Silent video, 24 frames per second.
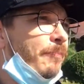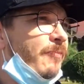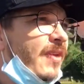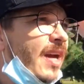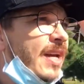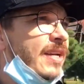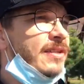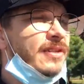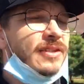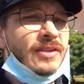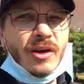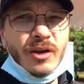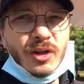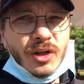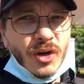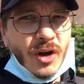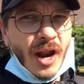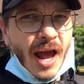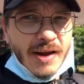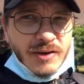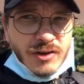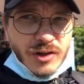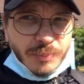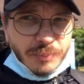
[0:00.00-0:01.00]
It's still not
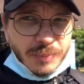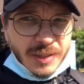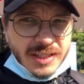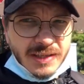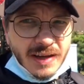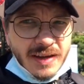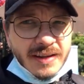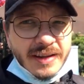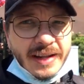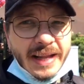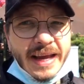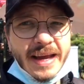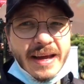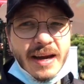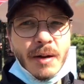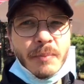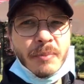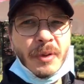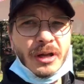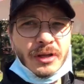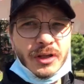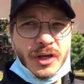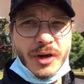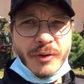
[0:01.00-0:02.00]
100% clear, and I'm
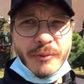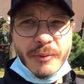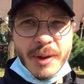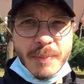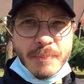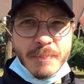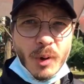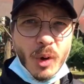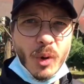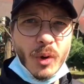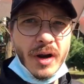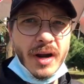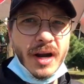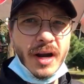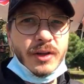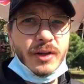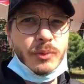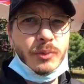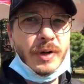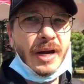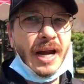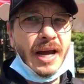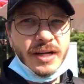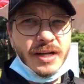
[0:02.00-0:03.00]
not going to report on it
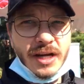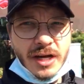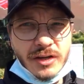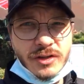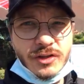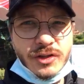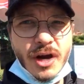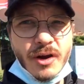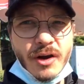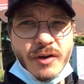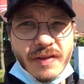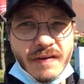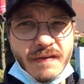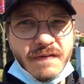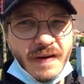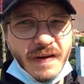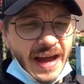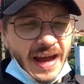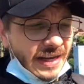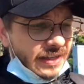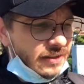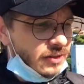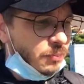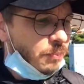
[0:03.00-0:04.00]
when I don't know the
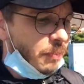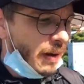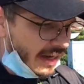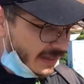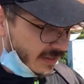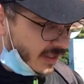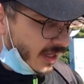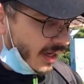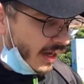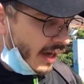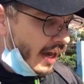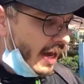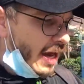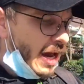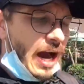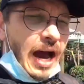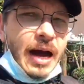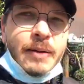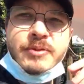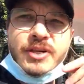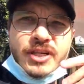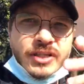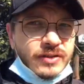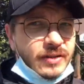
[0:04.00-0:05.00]
facts, but
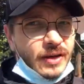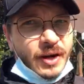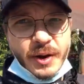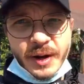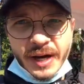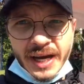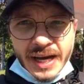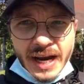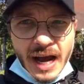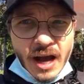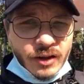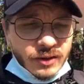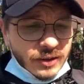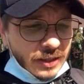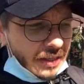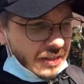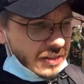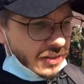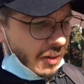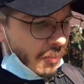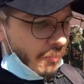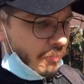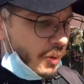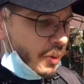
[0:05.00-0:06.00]
I'm just throwing it out there.
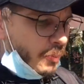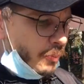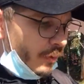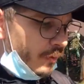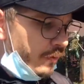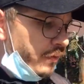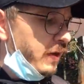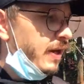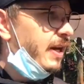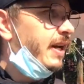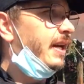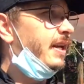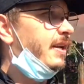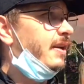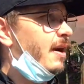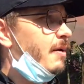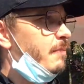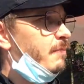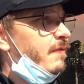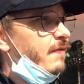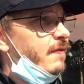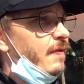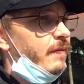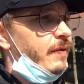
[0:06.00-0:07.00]
Some people think it
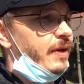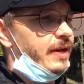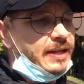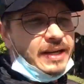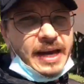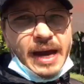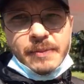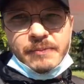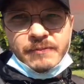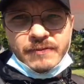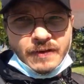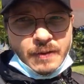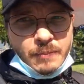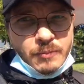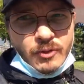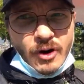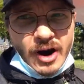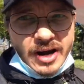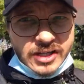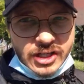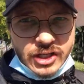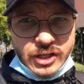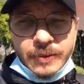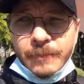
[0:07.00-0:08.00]
came from
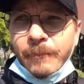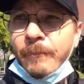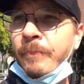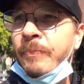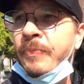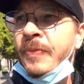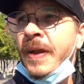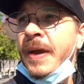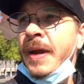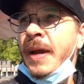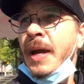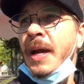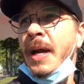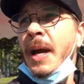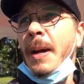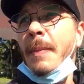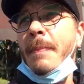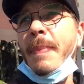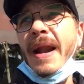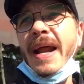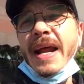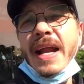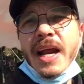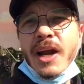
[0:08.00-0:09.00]
Russia.
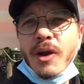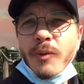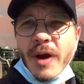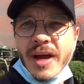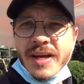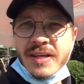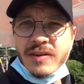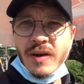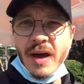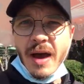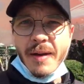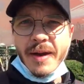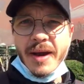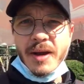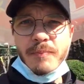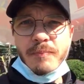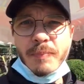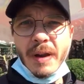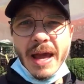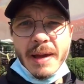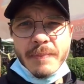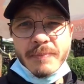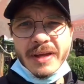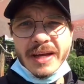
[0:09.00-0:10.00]
But anyway, so I don't
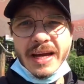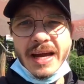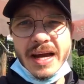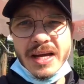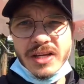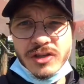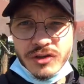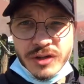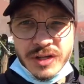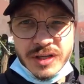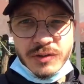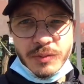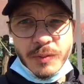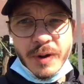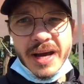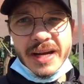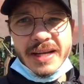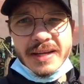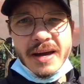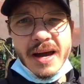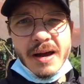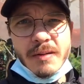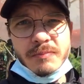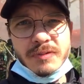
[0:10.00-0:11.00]
blame the countries where it
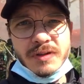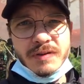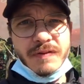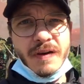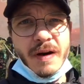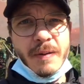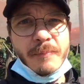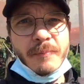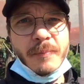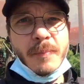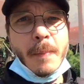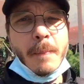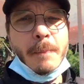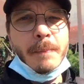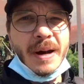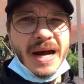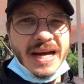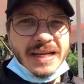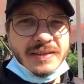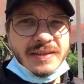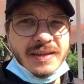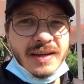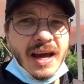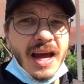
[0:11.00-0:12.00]
comes from,
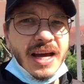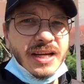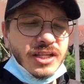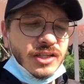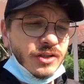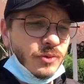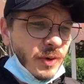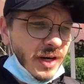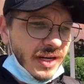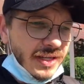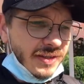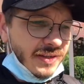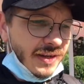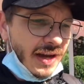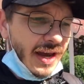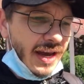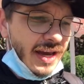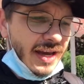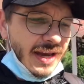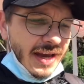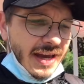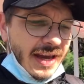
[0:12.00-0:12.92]
but I just want to say